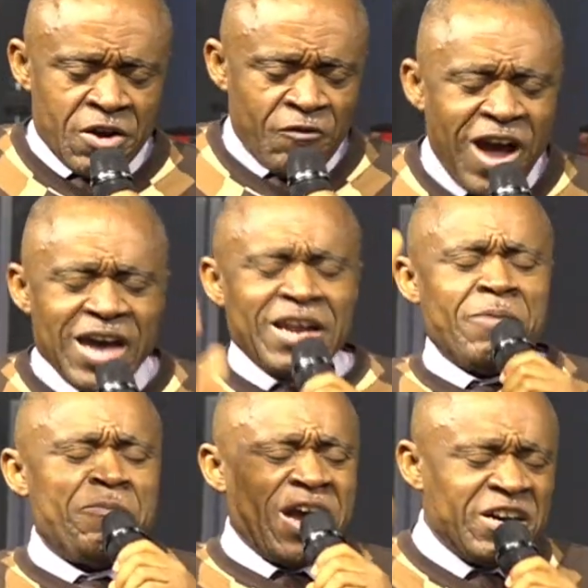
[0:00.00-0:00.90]
Father,
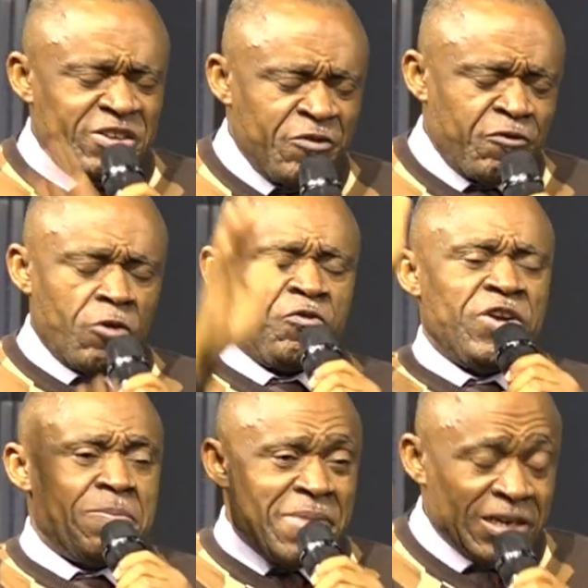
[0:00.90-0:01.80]
by the
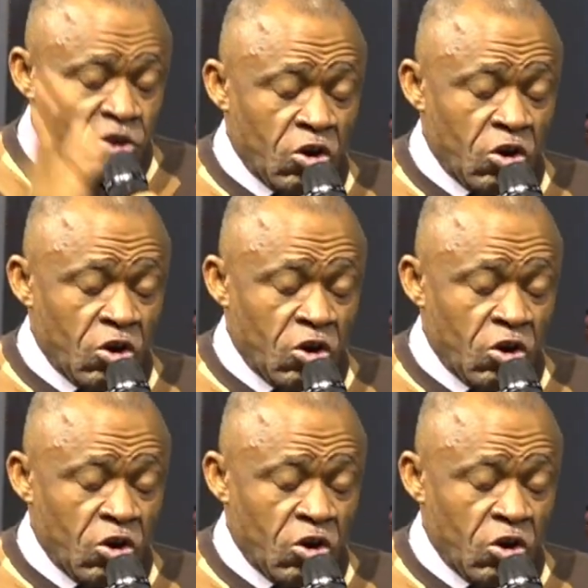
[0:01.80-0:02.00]
fulfillment